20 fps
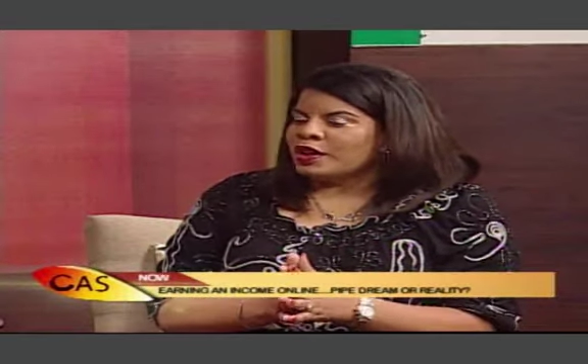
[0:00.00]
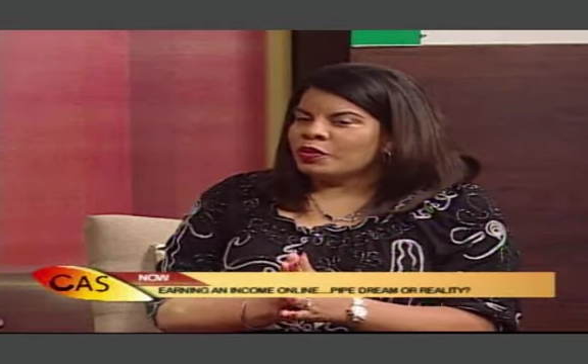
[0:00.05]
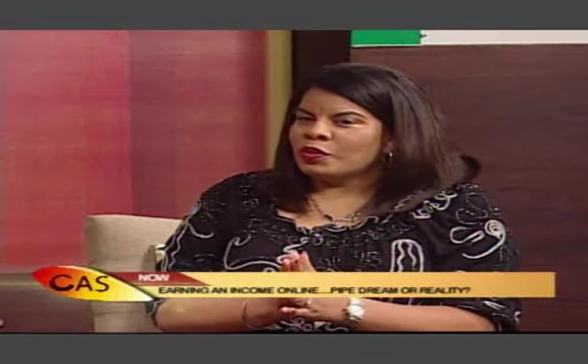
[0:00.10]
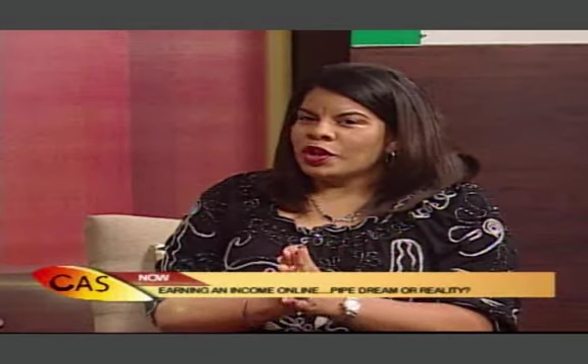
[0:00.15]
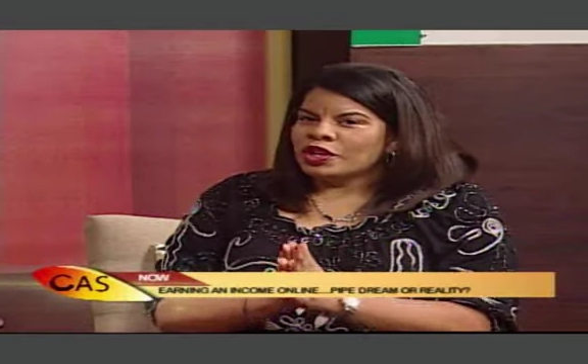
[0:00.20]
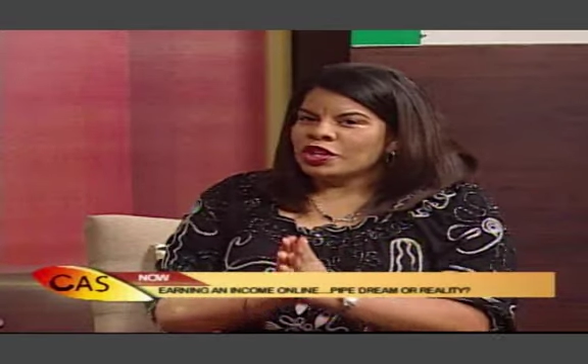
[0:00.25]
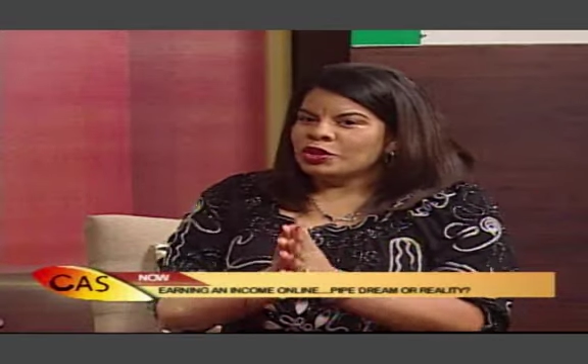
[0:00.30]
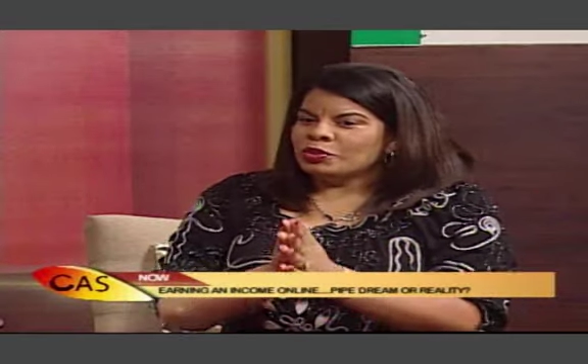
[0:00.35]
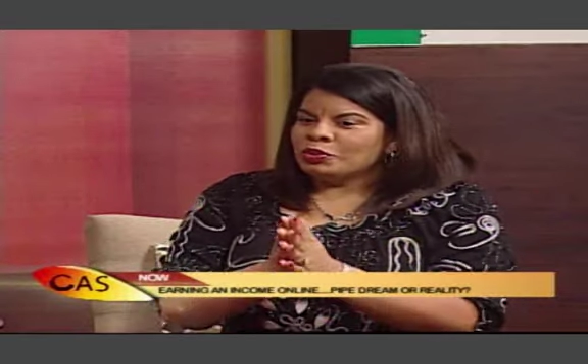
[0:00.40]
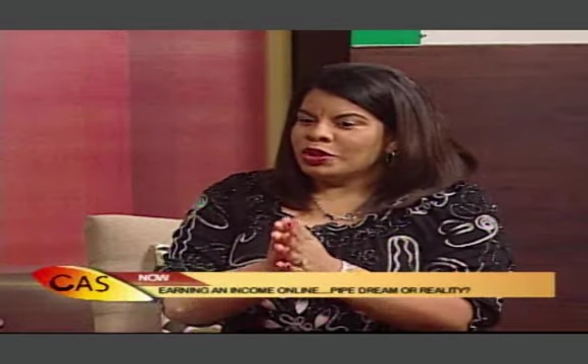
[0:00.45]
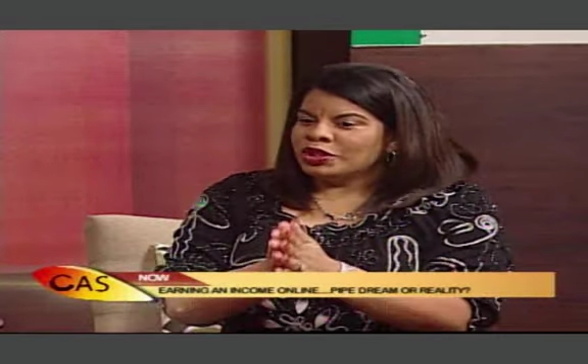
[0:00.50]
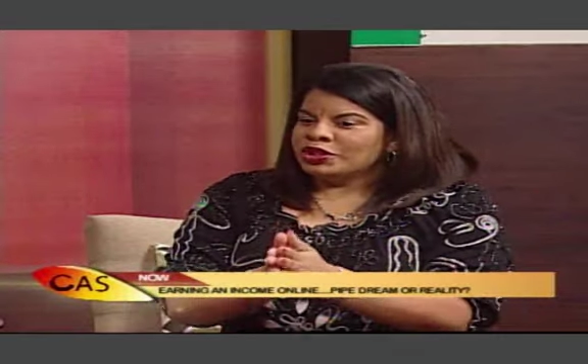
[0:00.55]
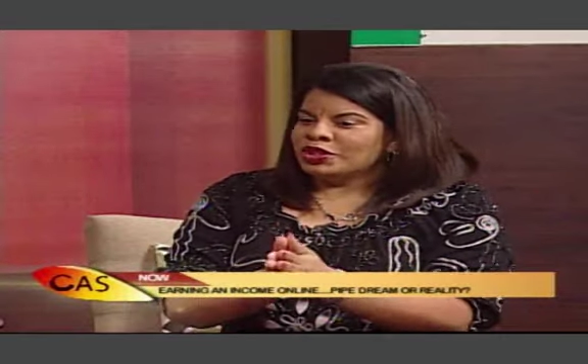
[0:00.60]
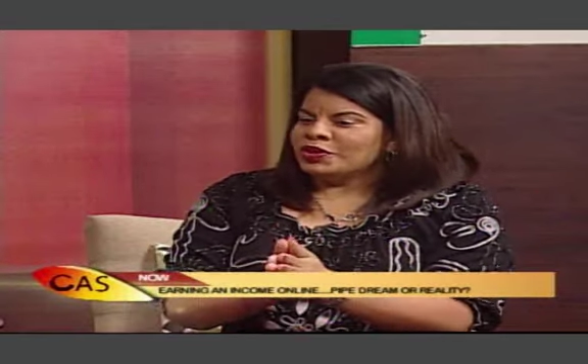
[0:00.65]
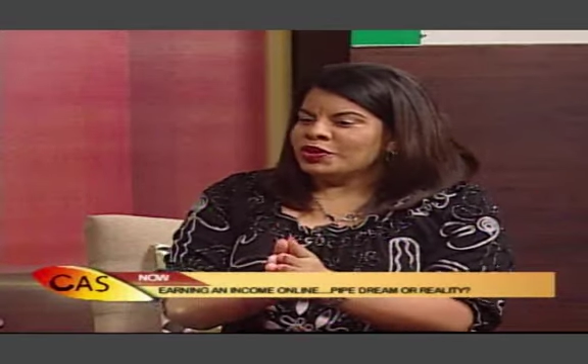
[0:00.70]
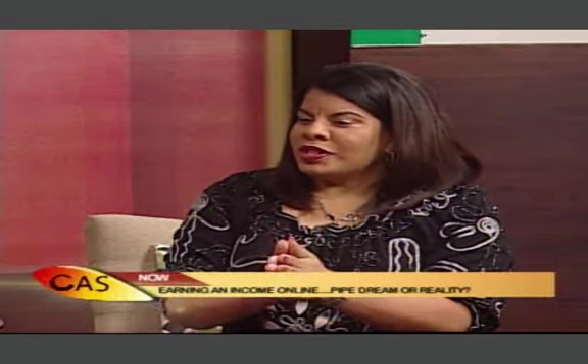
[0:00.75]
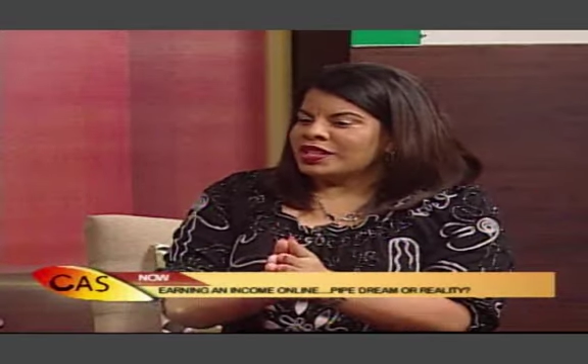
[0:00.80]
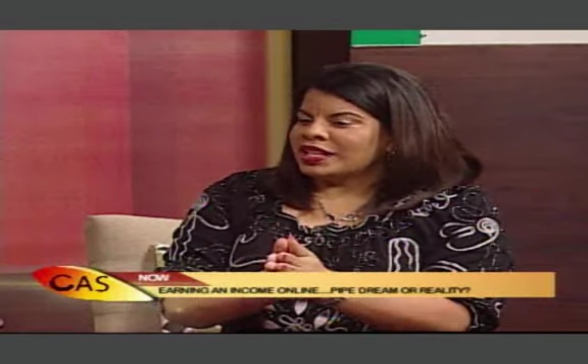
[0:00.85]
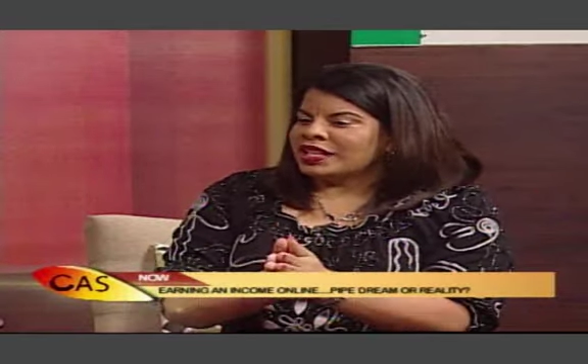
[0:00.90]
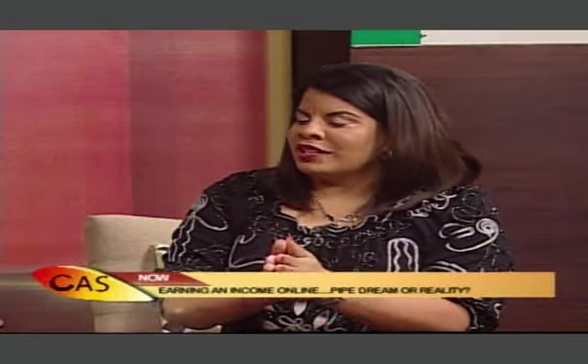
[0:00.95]
And when you put
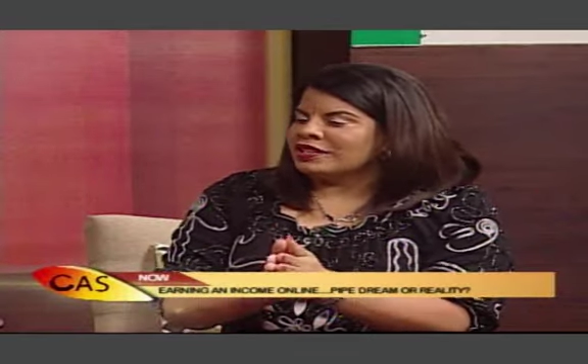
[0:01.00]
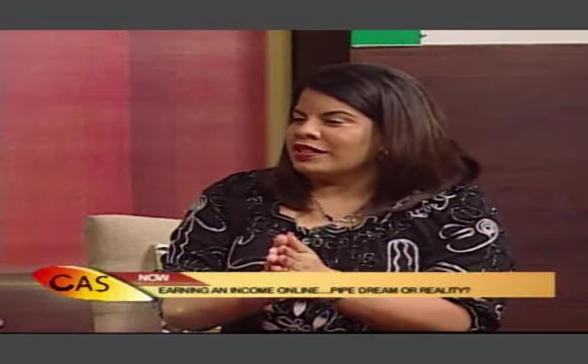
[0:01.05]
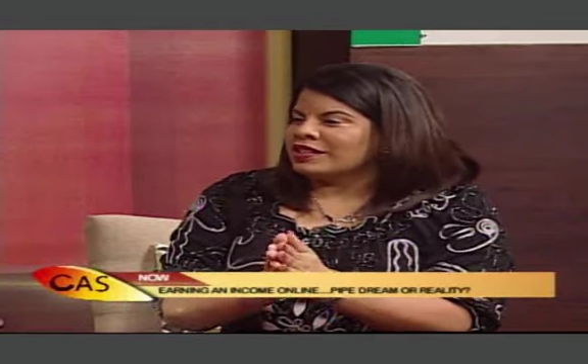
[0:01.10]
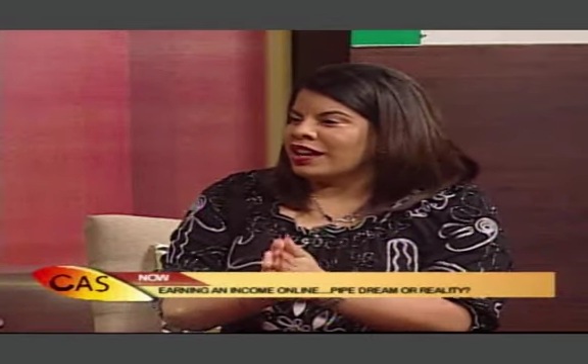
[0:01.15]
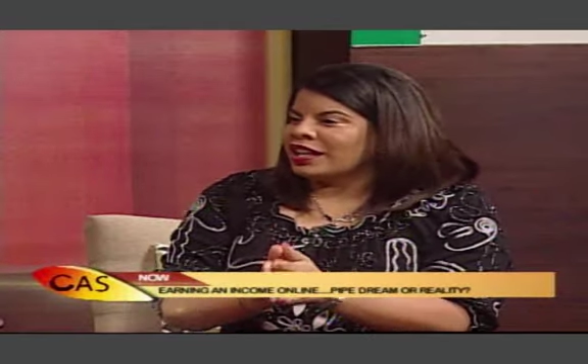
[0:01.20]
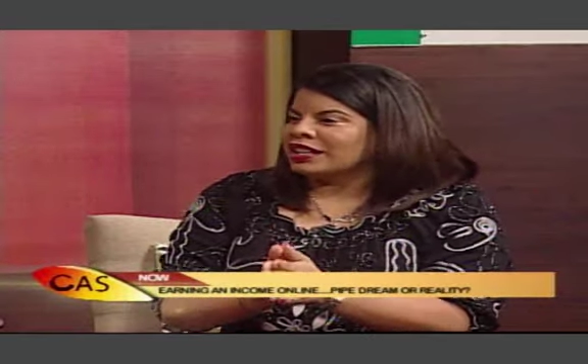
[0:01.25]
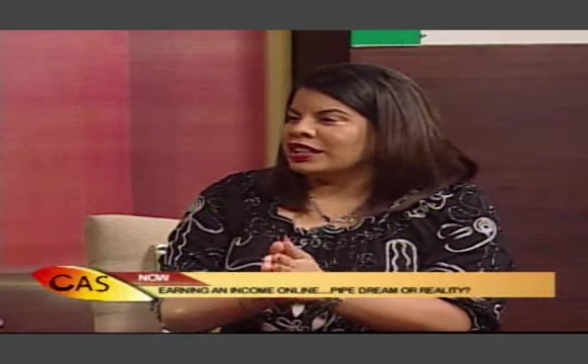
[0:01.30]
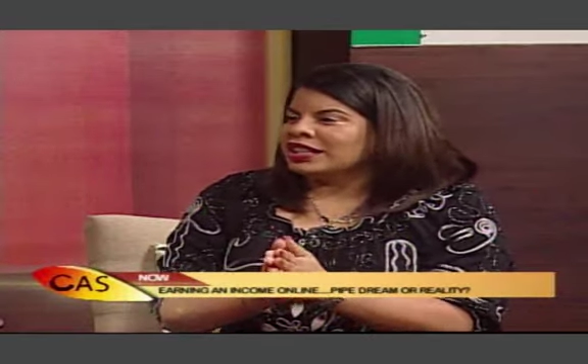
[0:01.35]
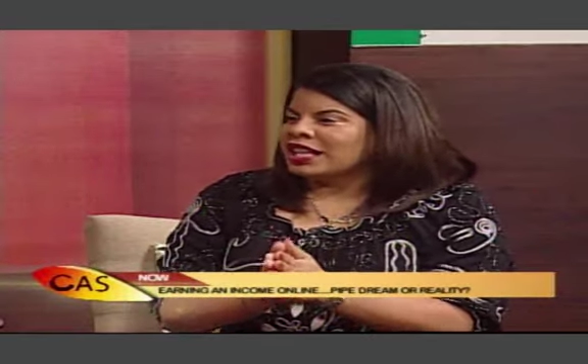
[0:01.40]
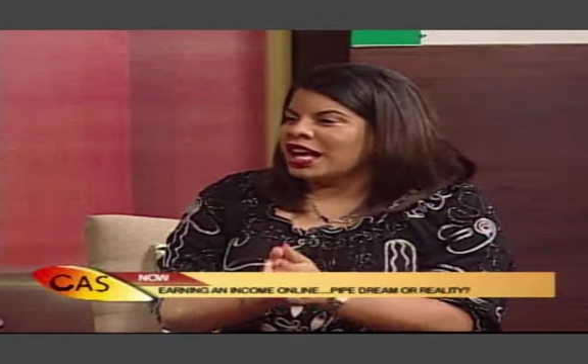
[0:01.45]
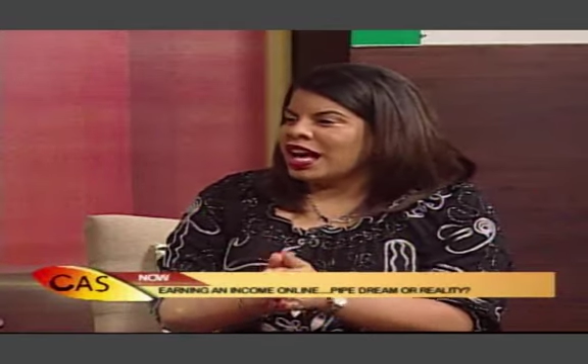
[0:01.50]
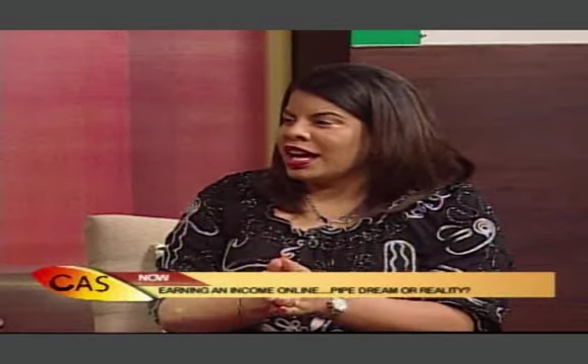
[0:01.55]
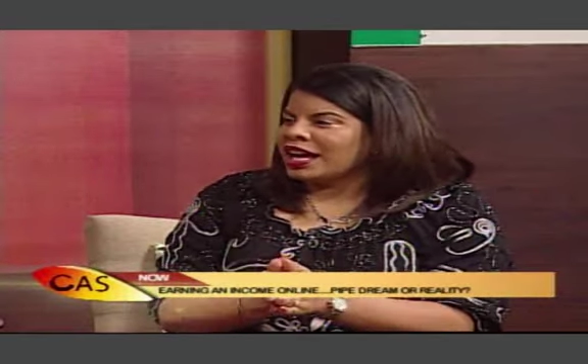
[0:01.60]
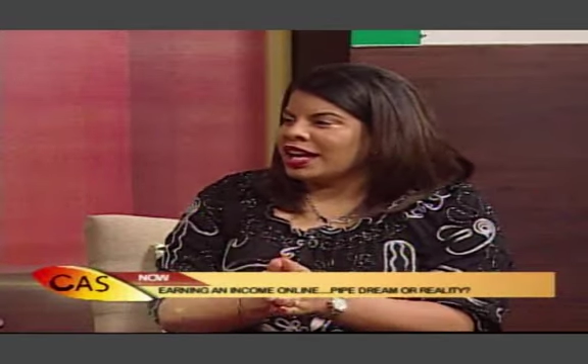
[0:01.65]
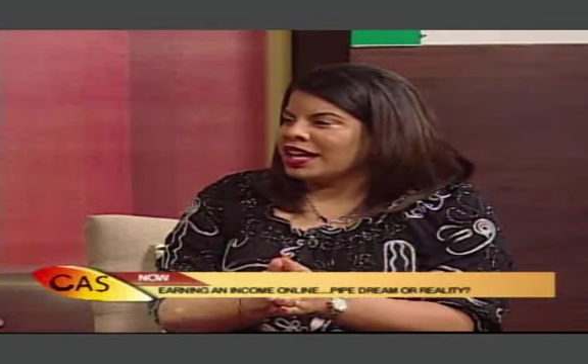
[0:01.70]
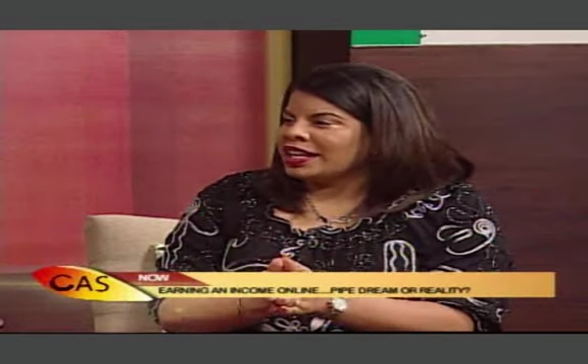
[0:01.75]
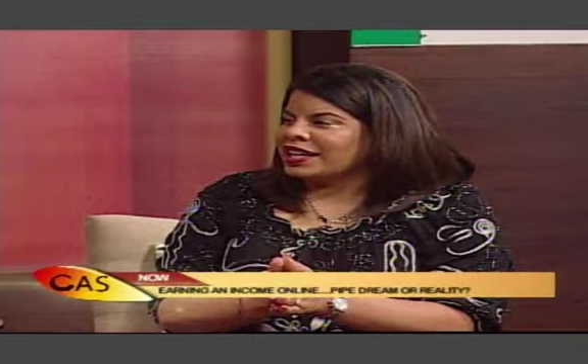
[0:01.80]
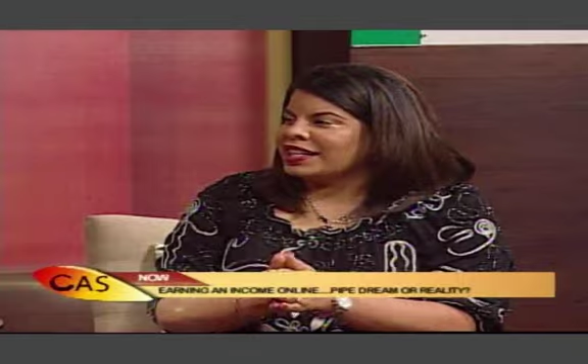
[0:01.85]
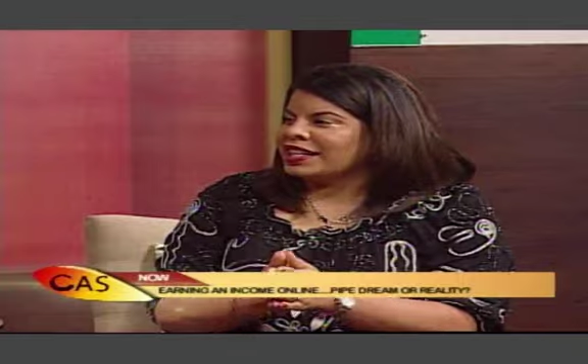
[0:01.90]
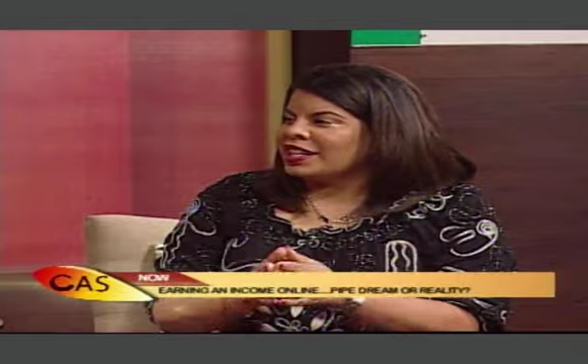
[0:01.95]
those skills
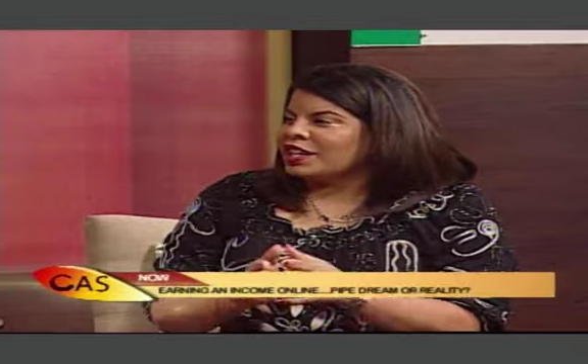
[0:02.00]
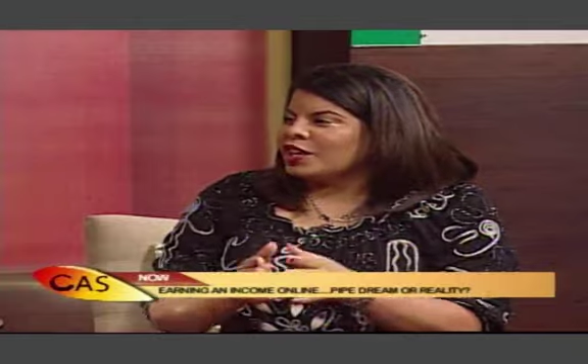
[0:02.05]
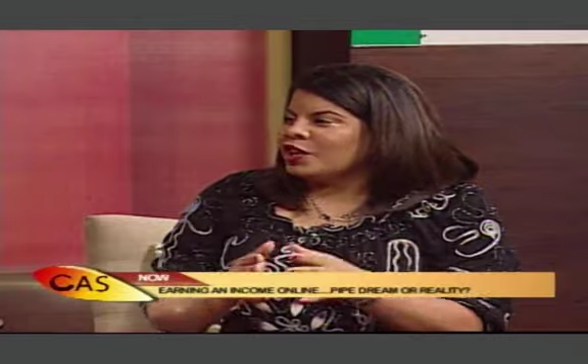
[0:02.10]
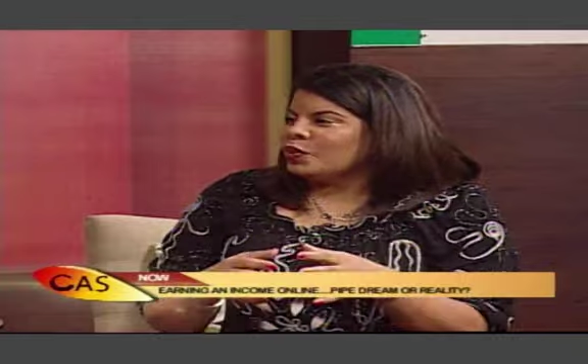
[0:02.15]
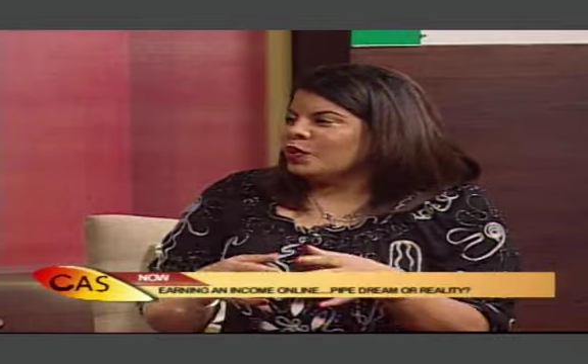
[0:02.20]
online,